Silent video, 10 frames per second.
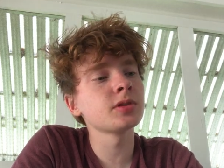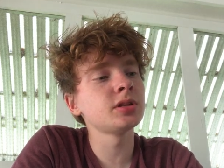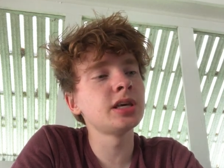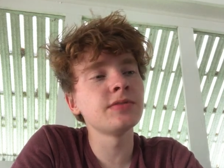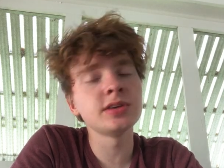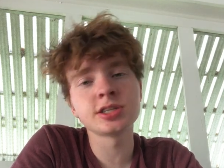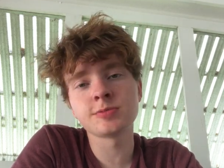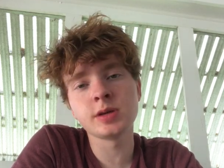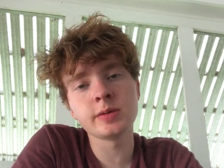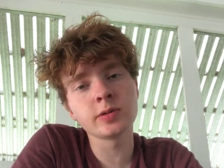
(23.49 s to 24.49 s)
give these
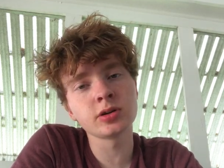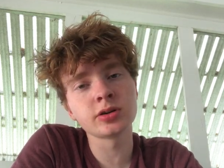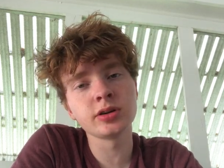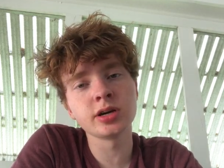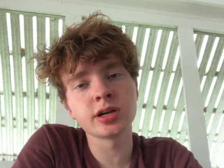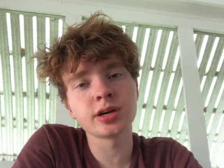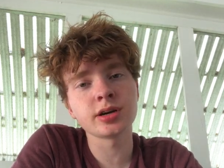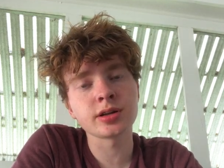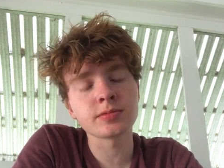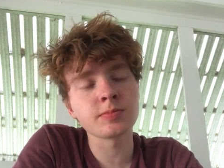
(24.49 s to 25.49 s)
people, are you gonna
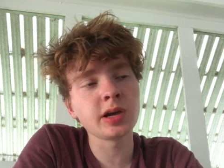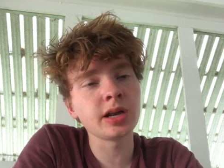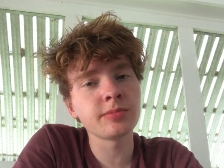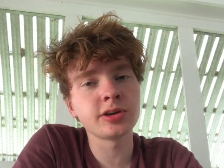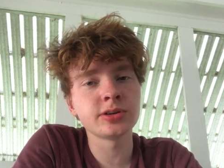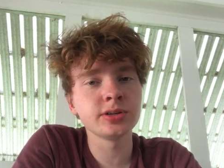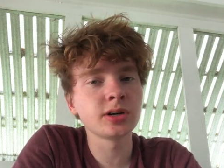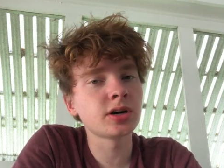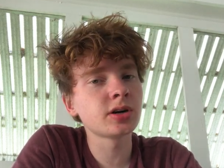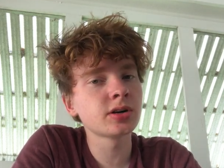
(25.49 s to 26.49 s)
plant them in your
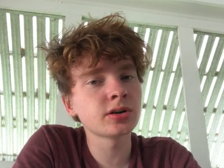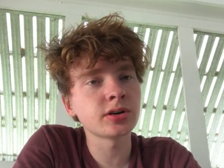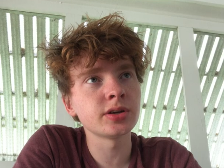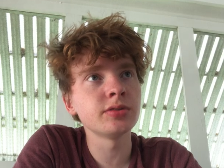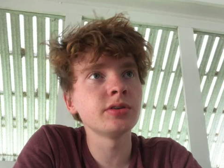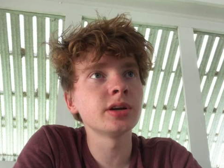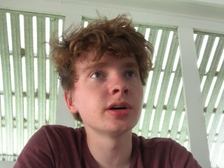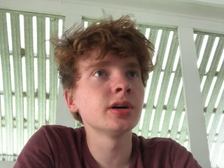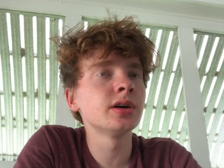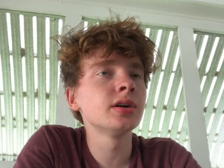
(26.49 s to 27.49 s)
yard, are you
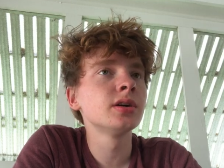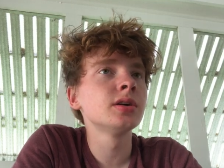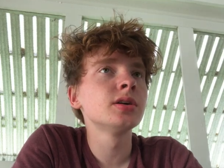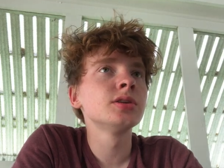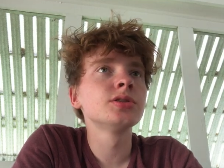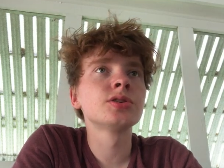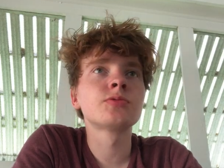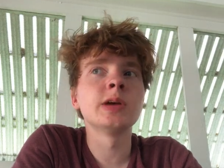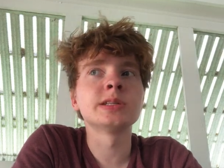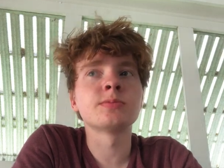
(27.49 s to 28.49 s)
gonna just
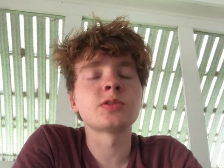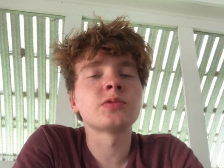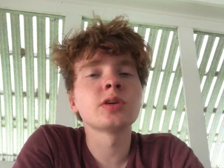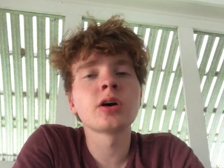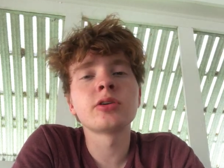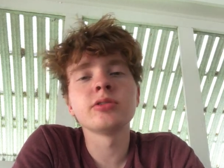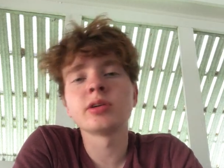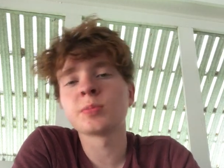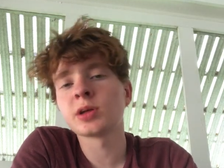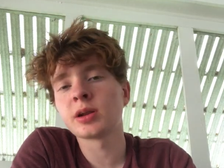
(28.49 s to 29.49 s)
raise them for fun, or are you
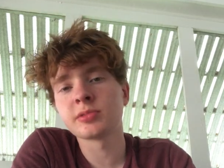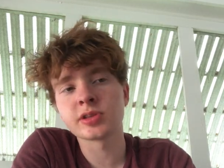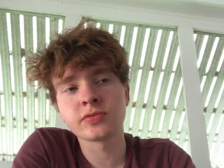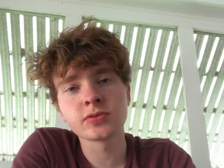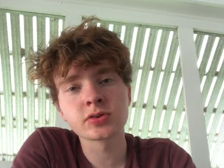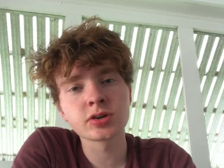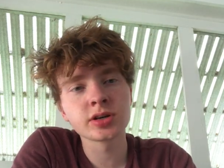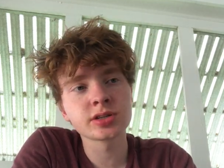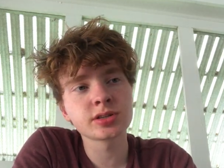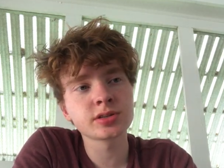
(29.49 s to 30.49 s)
gonna plant them in the
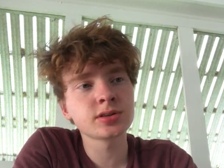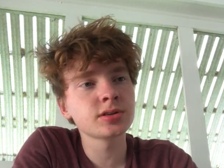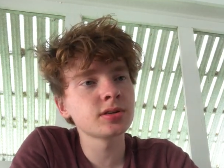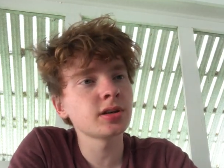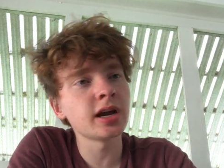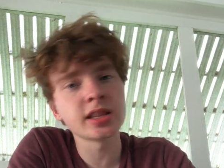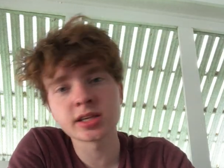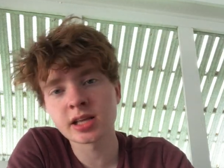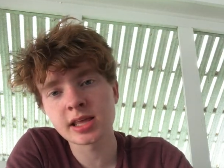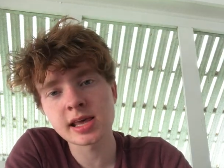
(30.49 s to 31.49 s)
forest,
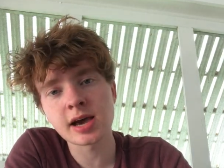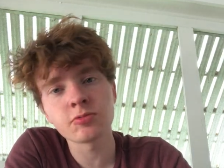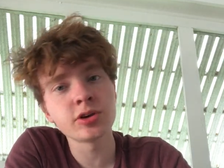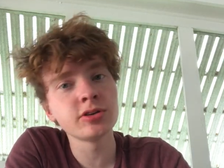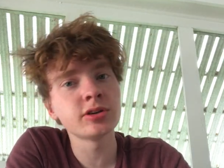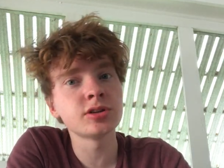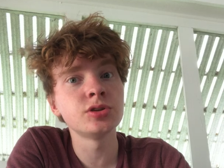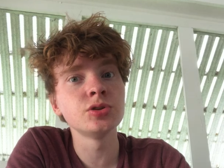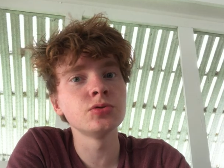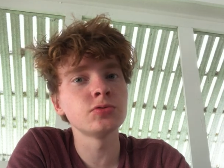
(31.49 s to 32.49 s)
anything like that? What are you gonna
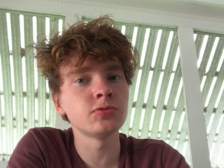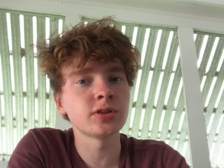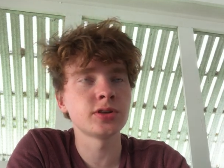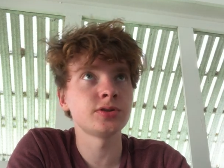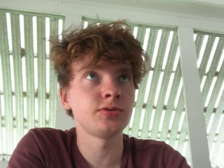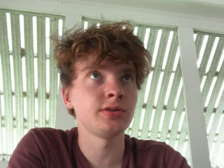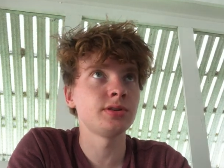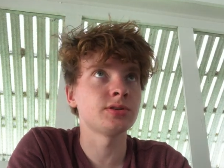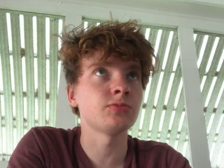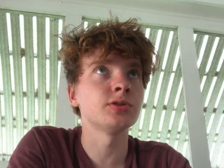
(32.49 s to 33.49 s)
do with the
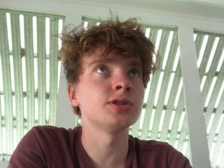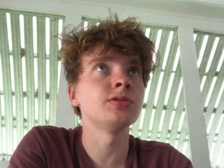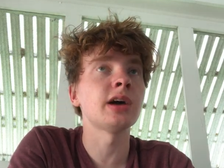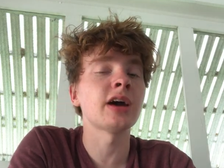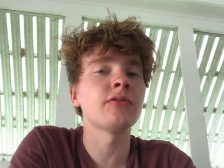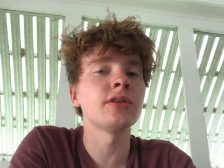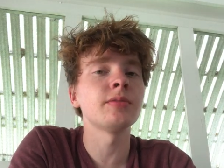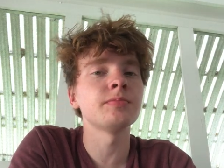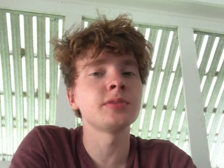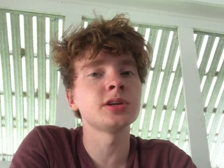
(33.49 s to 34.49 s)
trees once you have them,
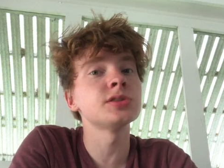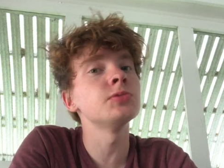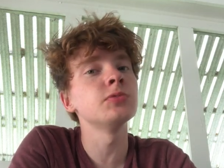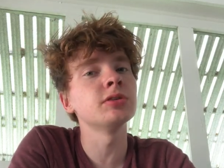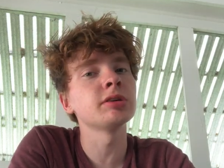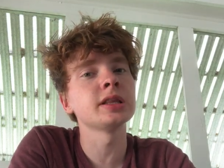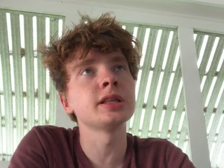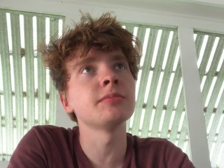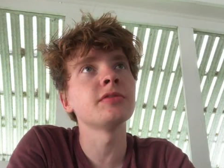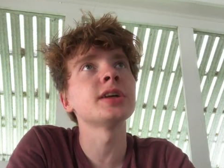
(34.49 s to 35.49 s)
because you will get
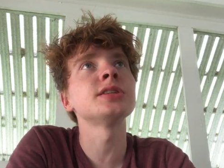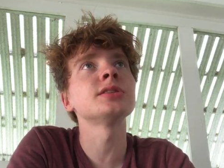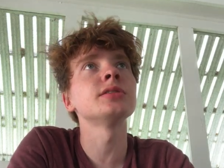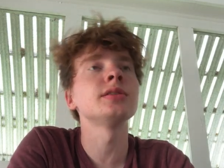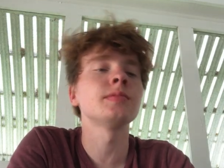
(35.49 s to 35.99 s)
them eventually?